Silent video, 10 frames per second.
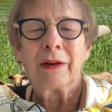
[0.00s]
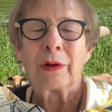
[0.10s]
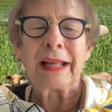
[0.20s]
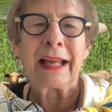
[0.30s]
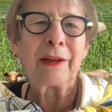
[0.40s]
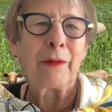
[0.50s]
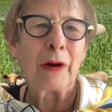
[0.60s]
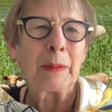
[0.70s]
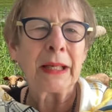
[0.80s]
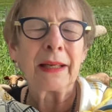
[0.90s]
organic
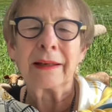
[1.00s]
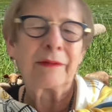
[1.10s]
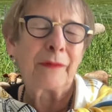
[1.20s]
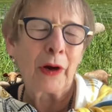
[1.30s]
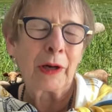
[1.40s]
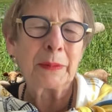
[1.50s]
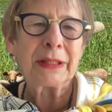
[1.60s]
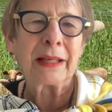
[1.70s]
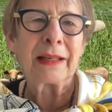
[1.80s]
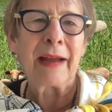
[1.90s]
farming and farms
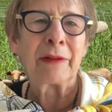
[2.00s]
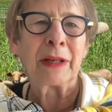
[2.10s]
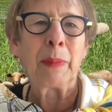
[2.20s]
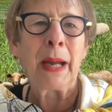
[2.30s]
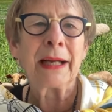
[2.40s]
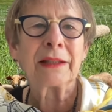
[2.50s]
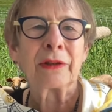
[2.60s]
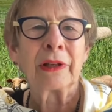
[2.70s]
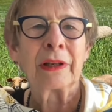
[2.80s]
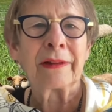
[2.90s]
can have an impact
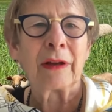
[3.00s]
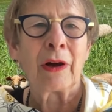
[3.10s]
on,